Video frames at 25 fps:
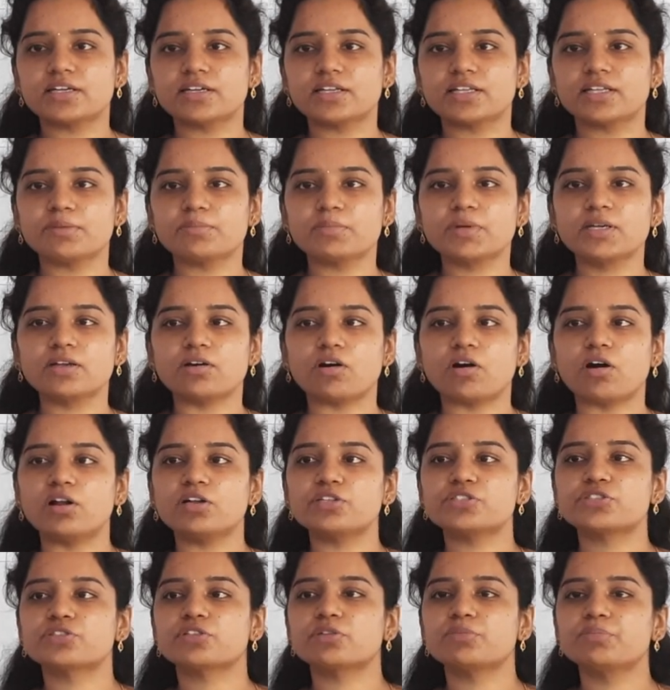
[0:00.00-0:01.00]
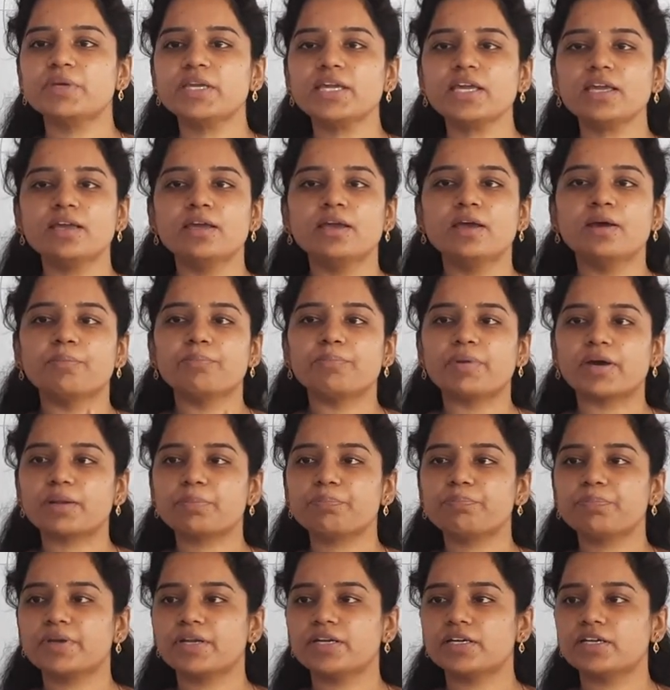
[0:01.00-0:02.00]
Nothing but all should be
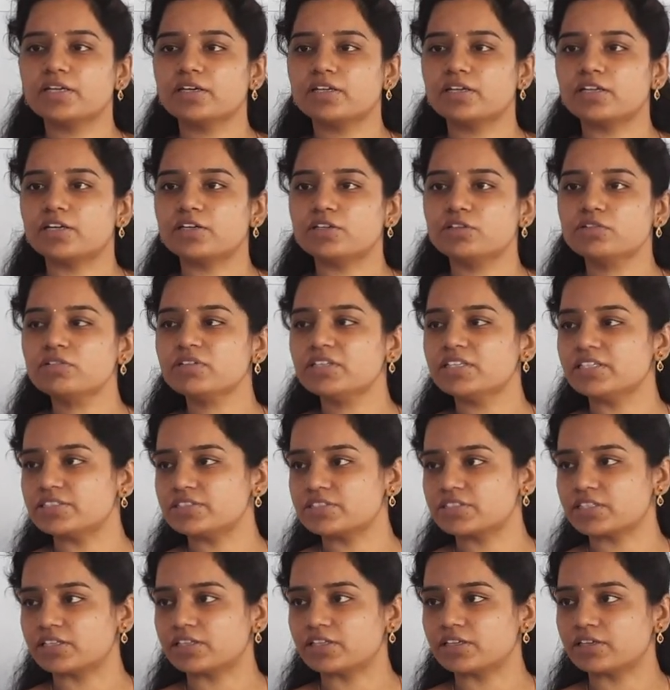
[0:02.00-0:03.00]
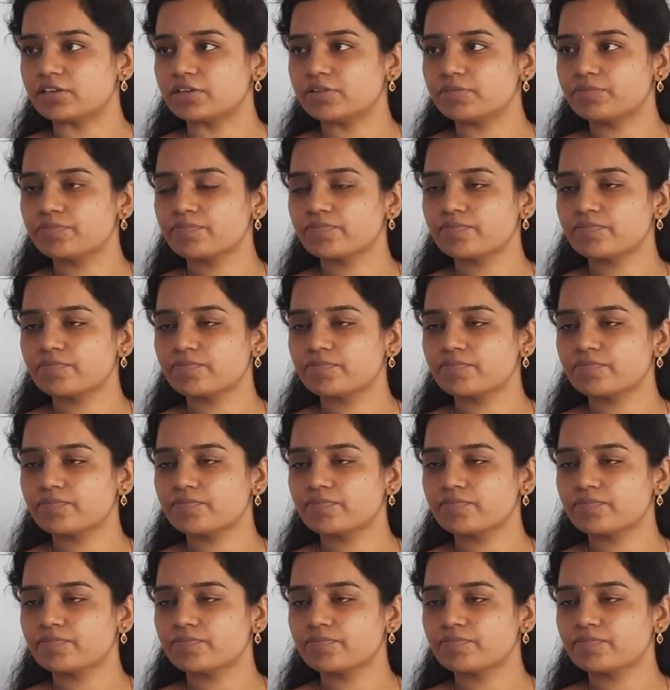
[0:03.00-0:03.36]
perpendicular to each other.